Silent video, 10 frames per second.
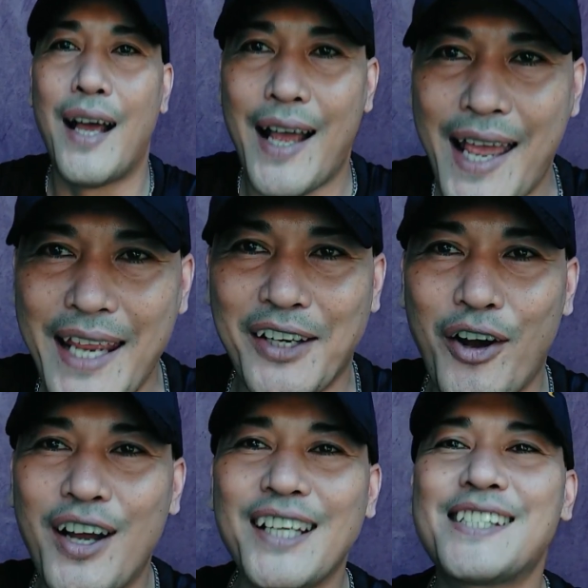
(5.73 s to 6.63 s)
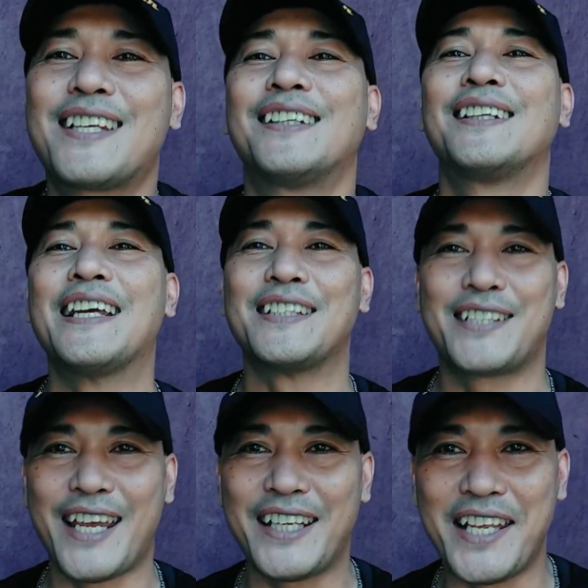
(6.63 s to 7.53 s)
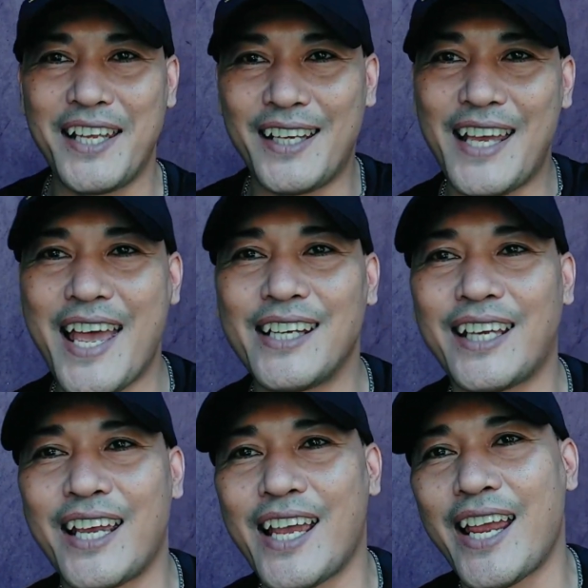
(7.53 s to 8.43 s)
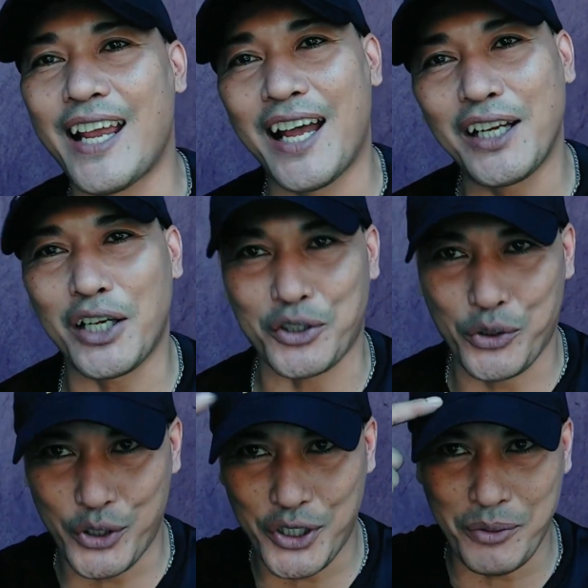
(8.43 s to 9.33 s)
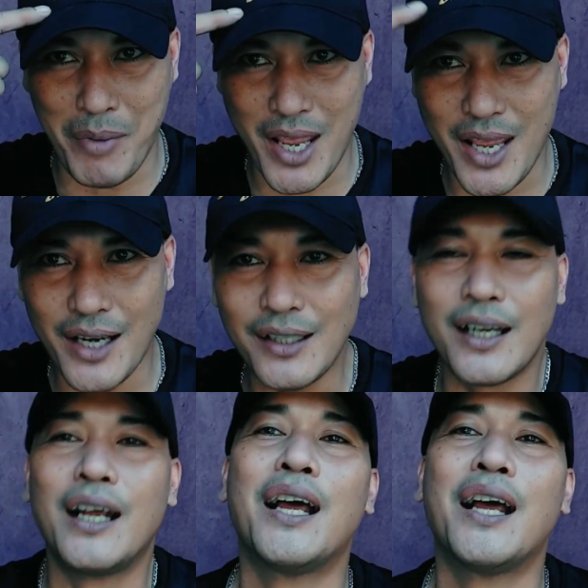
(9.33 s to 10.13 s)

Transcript: Hey guys, Danny here, aka Alaktrician Man,